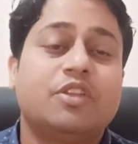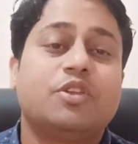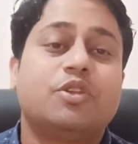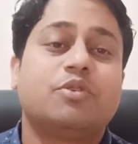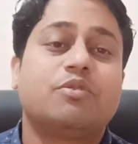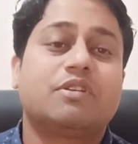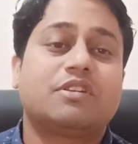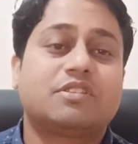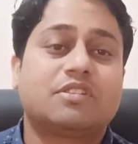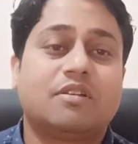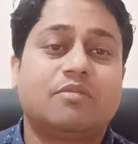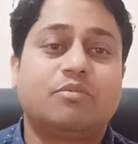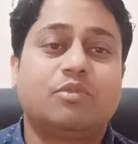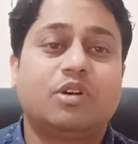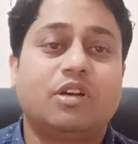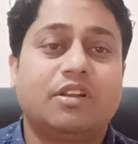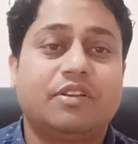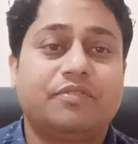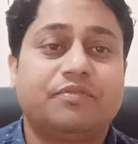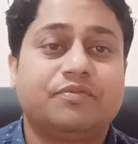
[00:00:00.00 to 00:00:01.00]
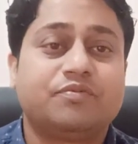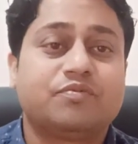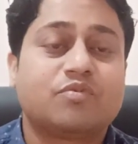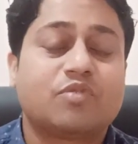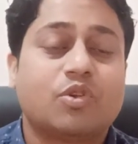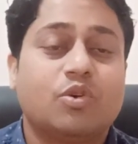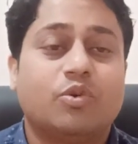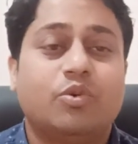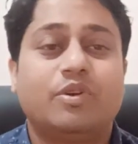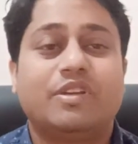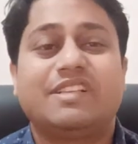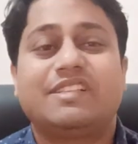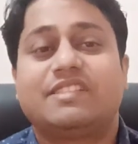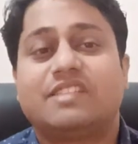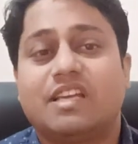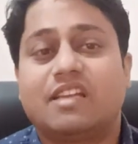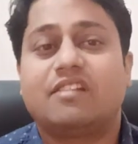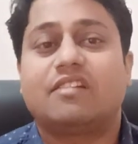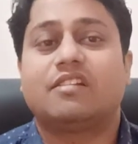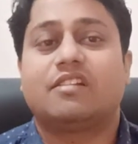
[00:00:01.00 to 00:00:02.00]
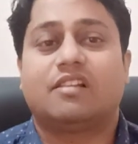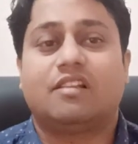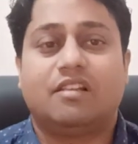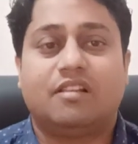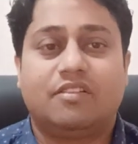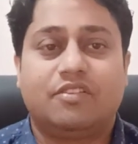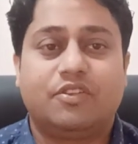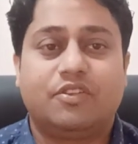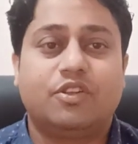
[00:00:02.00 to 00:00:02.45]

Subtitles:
You are someone who is general.